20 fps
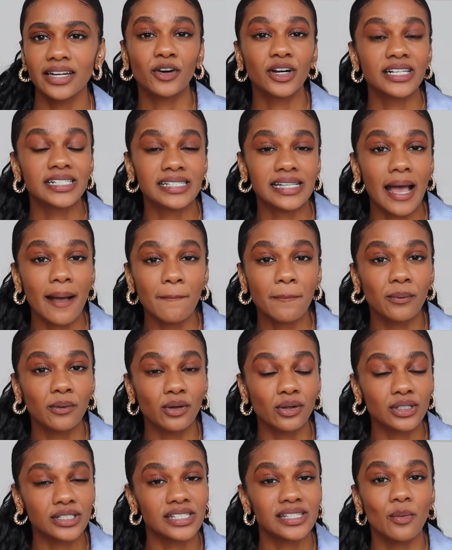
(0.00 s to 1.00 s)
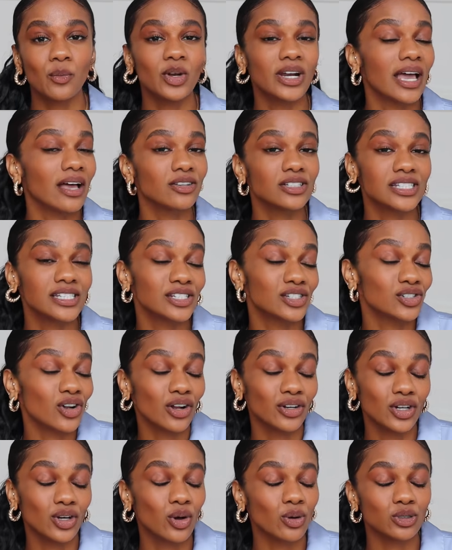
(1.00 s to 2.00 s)
For example, someone else's
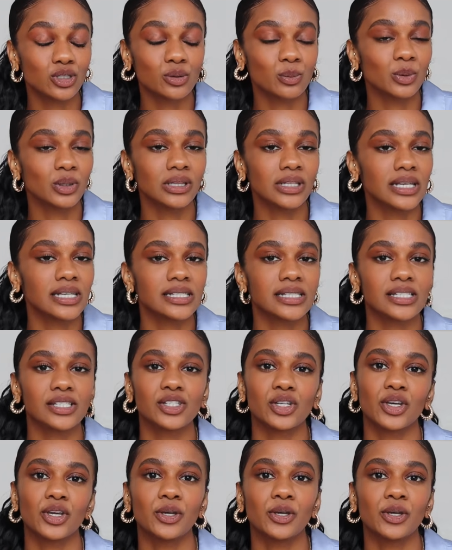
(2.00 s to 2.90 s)
non-negotiable list